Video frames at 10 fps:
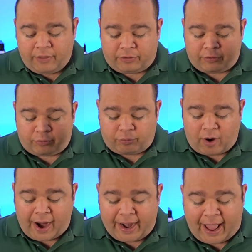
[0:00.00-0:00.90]
This is
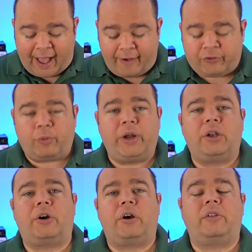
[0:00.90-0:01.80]
right after we
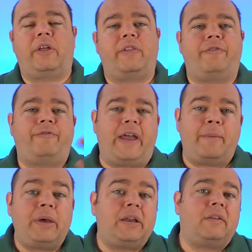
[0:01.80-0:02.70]
learn that the
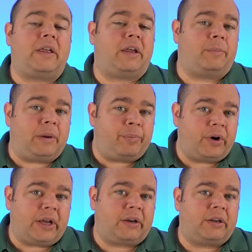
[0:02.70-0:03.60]
famine that had been
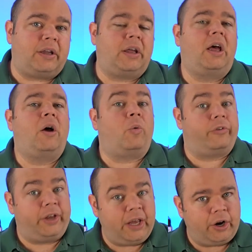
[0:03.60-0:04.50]
predicted
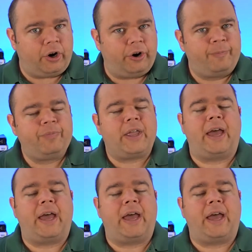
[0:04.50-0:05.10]
was here,